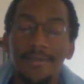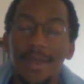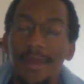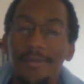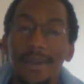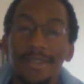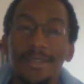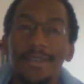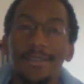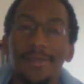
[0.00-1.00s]
man,
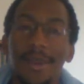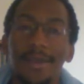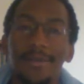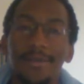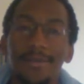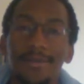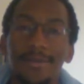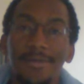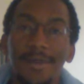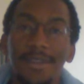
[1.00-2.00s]
wrestling is great.
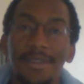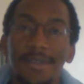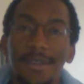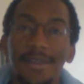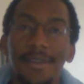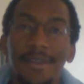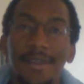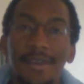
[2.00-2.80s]
Wrestling.